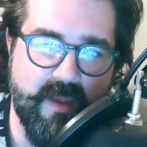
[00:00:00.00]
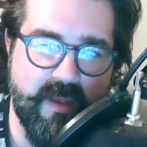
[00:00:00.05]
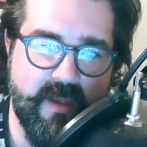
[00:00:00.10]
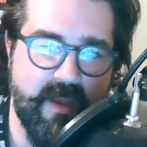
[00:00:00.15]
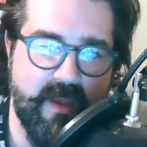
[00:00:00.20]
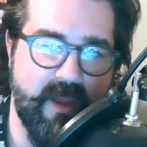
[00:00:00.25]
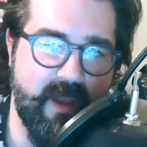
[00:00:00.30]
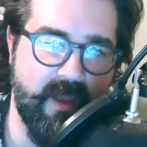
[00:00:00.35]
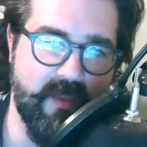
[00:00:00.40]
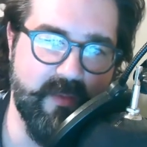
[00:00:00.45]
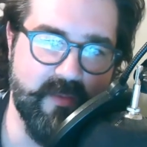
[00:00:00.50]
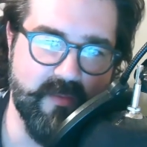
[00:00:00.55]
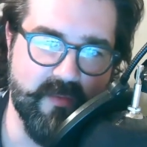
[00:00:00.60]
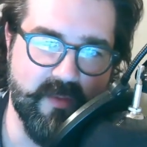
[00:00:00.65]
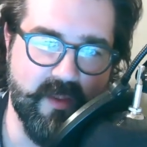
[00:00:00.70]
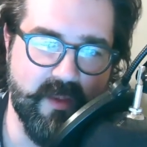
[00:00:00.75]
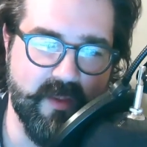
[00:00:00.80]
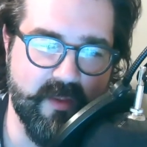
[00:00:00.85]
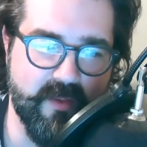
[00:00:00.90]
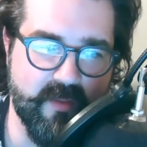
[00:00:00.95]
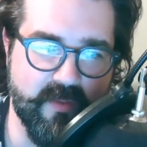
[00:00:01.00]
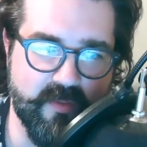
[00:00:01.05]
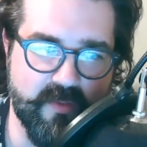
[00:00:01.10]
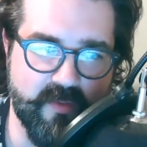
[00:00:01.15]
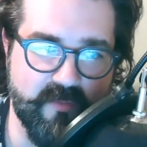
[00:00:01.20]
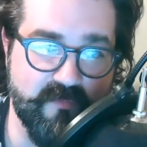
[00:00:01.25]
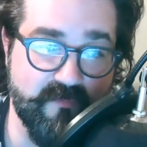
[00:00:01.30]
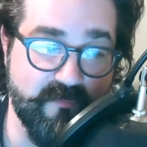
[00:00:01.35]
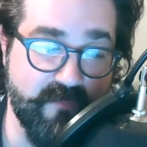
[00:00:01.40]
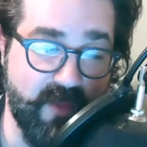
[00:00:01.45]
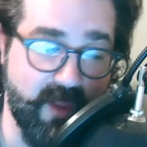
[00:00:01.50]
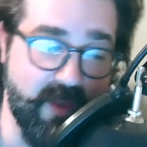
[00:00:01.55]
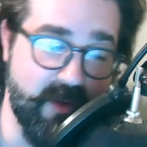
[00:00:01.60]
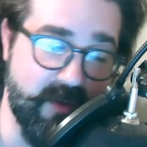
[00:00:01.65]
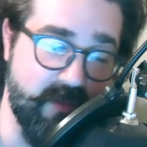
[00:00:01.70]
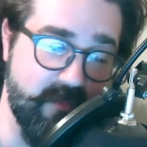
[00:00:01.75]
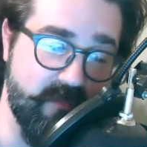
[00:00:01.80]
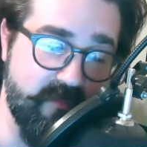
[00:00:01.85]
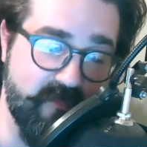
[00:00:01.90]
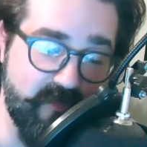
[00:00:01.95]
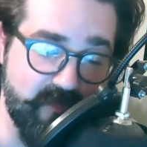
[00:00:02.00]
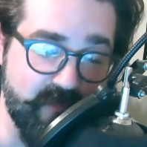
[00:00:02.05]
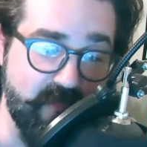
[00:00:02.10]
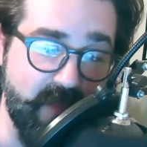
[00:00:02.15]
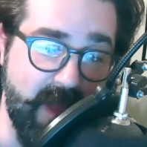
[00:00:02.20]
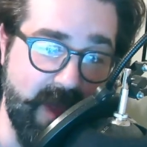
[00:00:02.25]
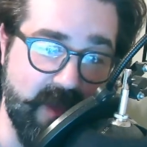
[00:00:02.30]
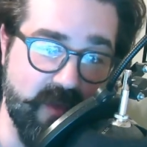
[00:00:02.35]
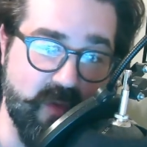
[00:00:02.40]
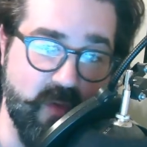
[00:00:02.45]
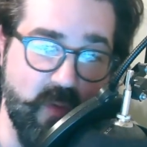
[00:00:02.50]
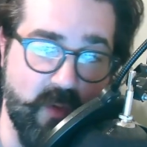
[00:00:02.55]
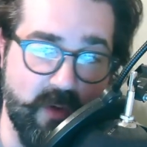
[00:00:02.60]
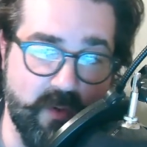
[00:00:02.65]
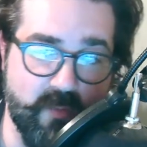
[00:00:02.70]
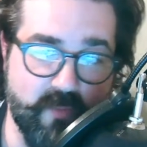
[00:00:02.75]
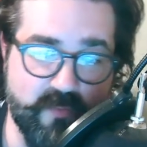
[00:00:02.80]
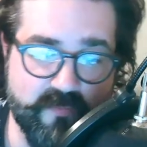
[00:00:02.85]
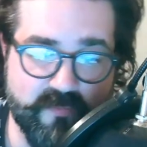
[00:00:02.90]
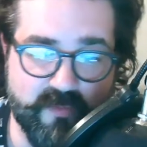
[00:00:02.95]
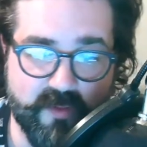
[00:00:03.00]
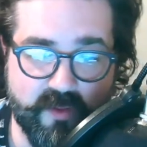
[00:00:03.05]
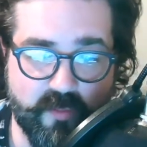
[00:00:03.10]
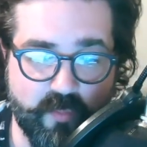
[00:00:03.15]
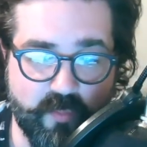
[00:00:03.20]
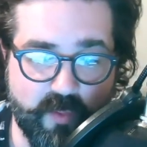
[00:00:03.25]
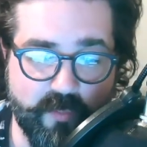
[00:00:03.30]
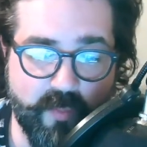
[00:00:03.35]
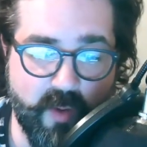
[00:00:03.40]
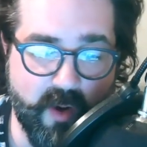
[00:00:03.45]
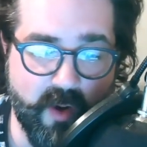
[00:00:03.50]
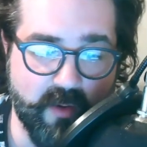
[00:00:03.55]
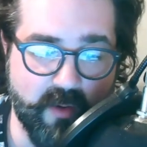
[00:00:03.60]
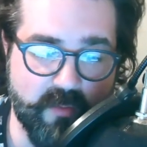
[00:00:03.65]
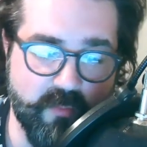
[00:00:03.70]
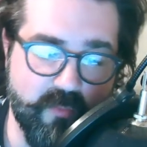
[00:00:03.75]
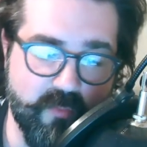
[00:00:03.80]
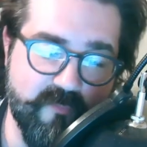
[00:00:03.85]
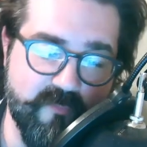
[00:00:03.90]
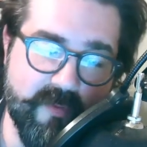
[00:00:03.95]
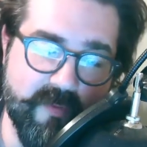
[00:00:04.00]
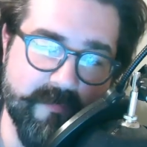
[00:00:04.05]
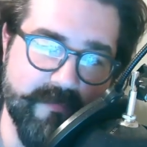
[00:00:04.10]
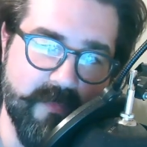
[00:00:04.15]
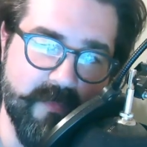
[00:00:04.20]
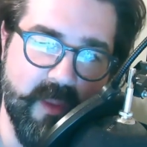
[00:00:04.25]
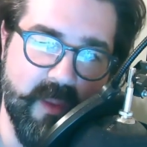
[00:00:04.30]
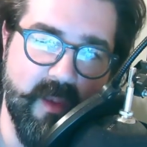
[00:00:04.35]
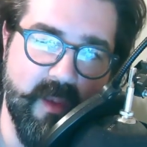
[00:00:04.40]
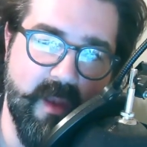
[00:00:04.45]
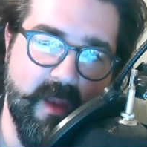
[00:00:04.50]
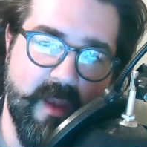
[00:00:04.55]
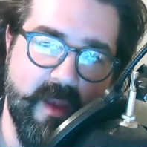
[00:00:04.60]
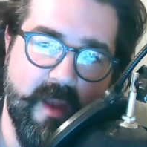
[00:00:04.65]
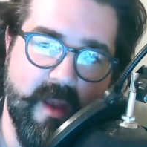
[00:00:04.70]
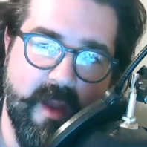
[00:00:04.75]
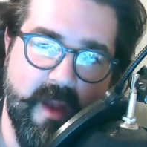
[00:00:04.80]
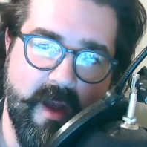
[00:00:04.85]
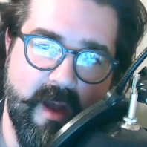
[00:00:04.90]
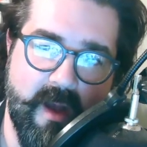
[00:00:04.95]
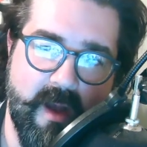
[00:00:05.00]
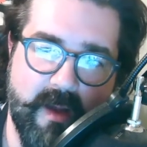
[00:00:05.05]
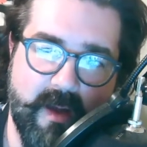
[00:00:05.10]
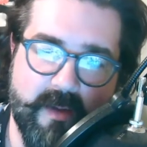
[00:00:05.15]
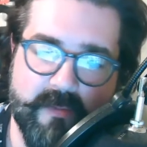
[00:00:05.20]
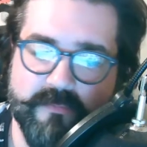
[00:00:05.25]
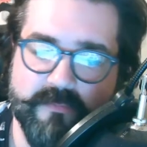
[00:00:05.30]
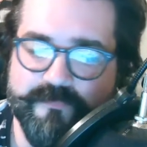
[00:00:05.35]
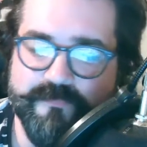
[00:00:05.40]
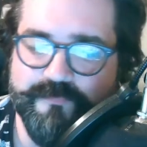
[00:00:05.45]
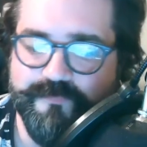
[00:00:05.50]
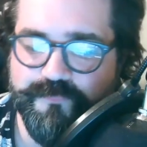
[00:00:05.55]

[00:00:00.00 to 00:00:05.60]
and uh, their fandom for Flash Gordon was like a big part of the movie. Um,